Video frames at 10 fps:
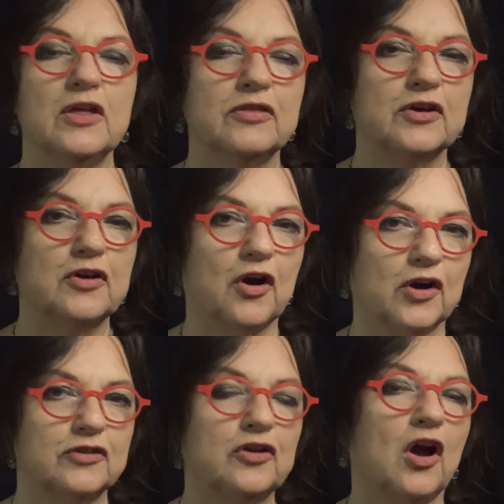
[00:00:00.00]
the
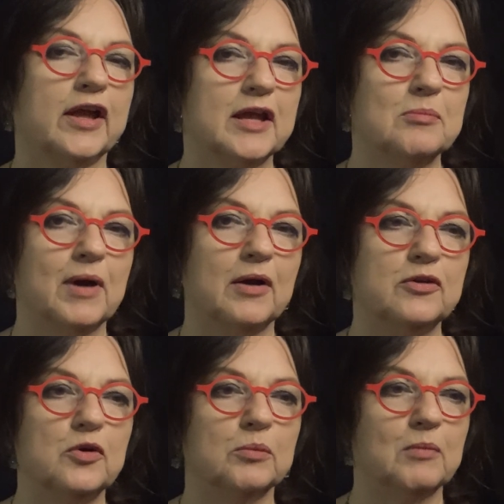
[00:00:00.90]
card talking about
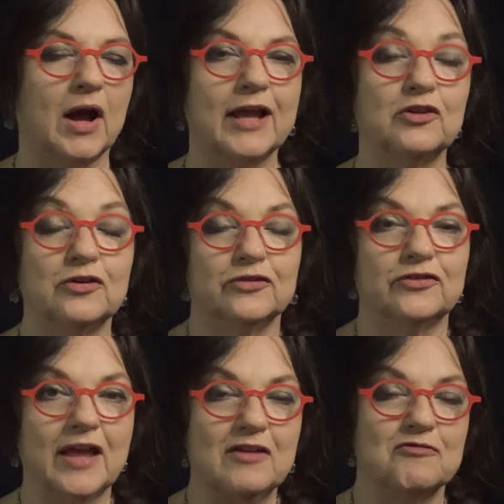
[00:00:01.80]
your mind or your
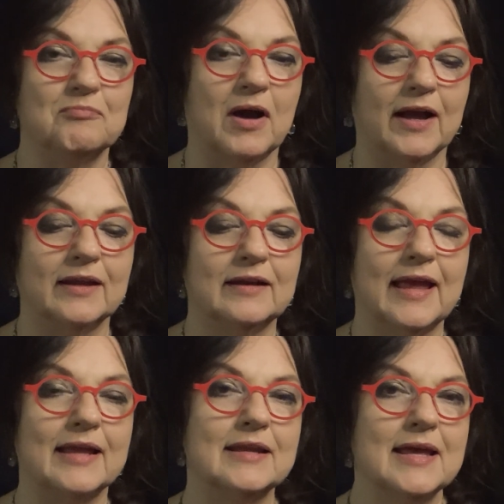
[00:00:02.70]
state of mind
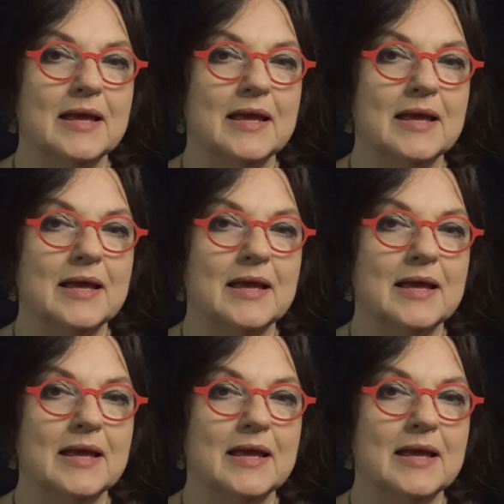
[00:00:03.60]
and